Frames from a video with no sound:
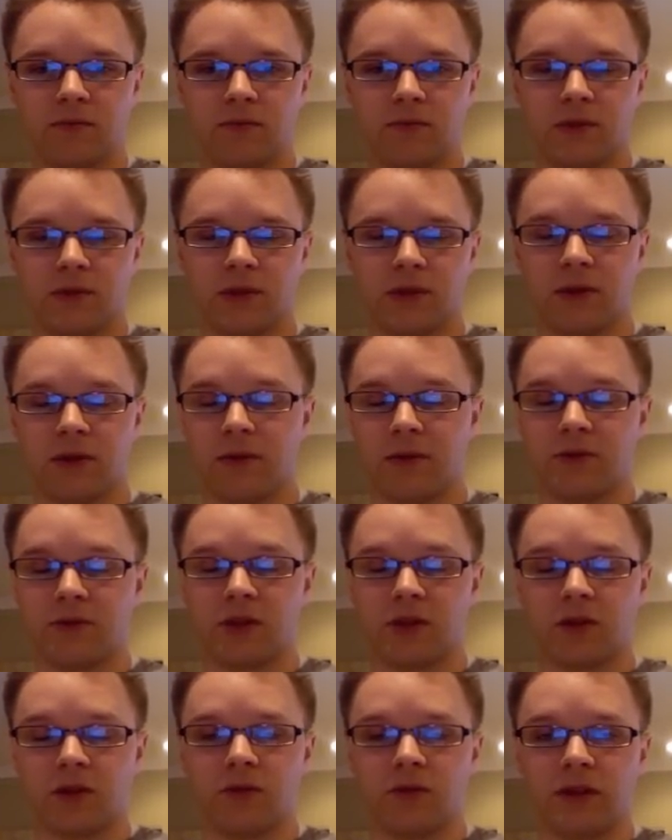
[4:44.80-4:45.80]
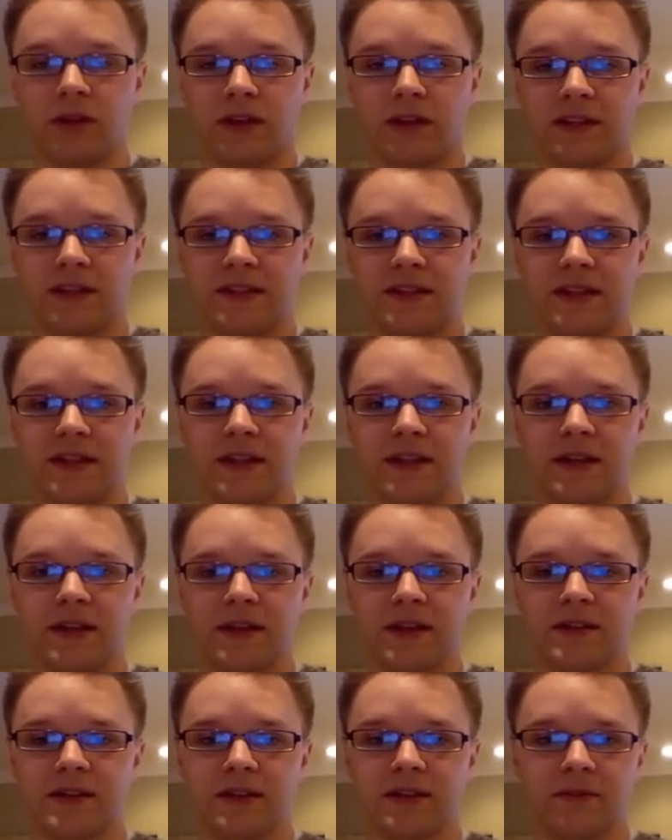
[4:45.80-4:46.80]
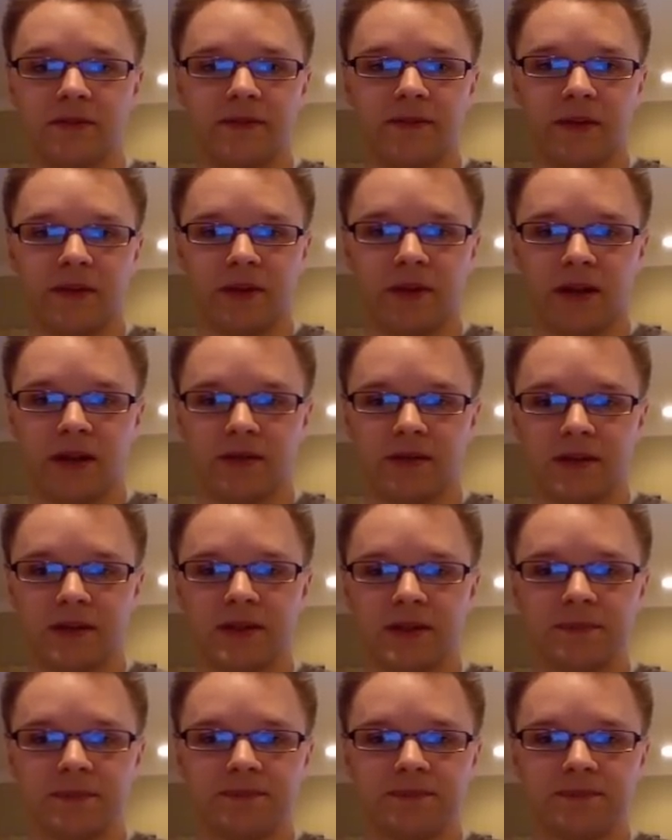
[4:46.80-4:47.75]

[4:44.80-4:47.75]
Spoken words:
so I'm just only going to see single family houses.